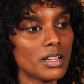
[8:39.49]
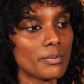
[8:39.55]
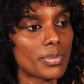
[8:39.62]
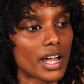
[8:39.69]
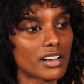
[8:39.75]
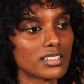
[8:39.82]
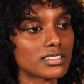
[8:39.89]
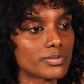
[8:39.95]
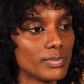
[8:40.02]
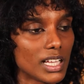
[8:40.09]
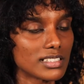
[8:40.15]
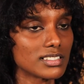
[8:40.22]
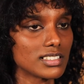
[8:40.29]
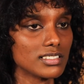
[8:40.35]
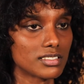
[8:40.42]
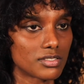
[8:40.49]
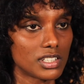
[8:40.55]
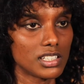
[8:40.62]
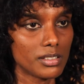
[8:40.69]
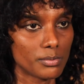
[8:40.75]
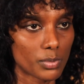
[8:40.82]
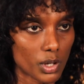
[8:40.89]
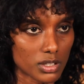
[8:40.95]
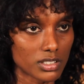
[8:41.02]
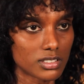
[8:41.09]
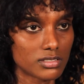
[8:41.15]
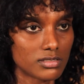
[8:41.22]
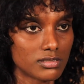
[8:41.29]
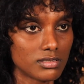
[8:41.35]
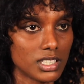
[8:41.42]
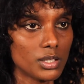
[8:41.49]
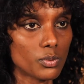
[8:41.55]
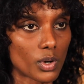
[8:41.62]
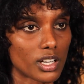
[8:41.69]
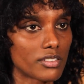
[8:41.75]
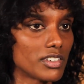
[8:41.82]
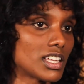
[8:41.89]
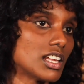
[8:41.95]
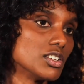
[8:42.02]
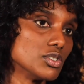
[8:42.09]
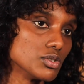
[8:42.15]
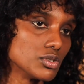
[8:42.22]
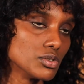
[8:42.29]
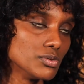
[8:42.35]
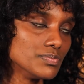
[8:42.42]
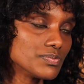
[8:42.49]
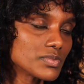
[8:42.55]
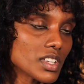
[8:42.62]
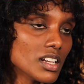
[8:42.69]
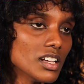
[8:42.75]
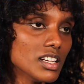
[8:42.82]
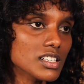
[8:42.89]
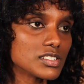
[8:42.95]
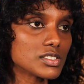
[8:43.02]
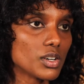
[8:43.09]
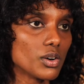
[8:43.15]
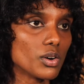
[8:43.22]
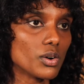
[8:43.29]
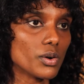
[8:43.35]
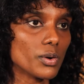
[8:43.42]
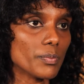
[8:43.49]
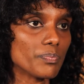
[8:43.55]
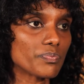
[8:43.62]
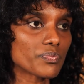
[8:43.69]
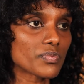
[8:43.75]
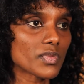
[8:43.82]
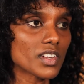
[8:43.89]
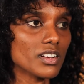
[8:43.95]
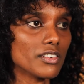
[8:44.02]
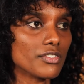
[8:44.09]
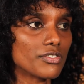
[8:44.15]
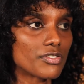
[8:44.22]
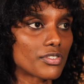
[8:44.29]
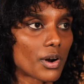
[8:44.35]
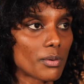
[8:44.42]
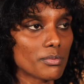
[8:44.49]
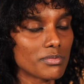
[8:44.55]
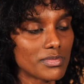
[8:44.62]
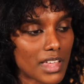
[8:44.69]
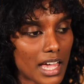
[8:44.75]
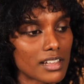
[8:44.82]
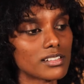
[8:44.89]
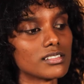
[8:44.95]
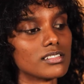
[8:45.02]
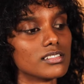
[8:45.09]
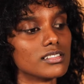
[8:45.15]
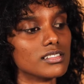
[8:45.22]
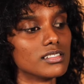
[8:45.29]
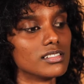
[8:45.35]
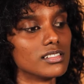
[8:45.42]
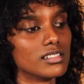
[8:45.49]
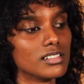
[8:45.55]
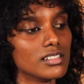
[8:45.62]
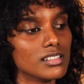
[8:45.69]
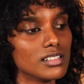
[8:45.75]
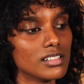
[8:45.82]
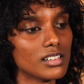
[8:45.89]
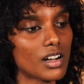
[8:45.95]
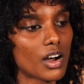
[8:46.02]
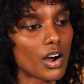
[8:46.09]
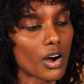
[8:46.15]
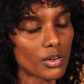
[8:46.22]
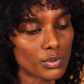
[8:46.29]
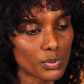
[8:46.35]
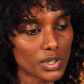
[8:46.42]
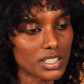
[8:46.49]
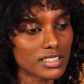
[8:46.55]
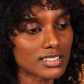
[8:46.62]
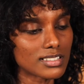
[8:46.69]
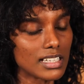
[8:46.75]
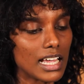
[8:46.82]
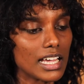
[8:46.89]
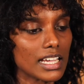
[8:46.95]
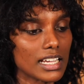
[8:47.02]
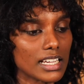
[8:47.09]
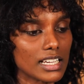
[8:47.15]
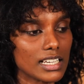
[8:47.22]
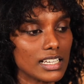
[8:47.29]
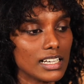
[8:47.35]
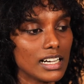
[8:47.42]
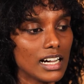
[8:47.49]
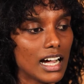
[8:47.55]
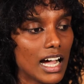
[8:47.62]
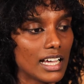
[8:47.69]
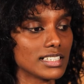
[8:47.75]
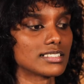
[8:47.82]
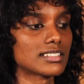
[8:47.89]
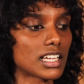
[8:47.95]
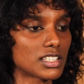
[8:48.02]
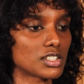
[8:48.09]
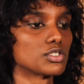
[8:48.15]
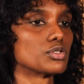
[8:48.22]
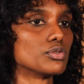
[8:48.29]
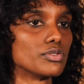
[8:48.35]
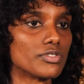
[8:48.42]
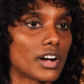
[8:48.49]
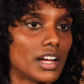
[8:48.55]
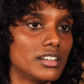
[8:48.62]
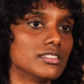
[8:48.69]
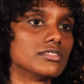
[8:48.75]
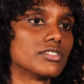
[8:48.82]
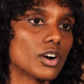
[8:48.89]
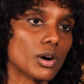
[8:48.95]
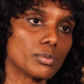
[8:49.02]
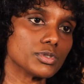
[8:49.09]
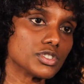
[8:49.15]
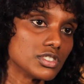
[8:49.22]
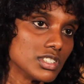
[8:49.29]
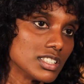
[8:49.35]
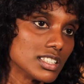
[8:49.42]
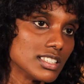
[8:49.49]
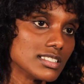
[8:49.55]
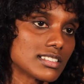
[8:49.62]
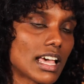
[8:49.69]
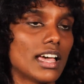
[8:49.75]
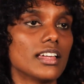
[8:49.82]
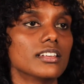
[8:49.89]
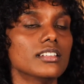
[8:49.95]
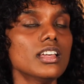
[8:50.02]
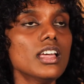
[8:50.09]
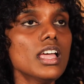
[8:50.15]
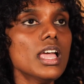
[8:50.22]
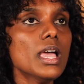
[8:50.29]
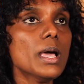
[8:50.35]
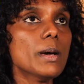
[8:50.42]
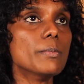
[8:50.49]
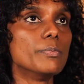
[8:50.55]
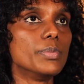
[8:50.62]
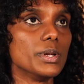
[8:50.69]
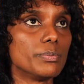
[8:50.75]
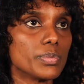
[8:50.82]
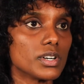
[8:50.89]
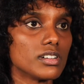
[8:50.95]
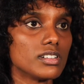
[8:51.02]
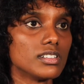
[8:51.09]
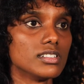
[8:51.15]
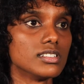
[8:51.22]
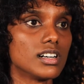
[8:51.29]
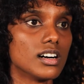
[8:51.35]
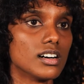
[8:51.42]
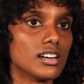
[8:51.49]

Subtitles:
parents' blessing is really important in whatever that you do. So from that onwards, like, I started to find for opportunities, and people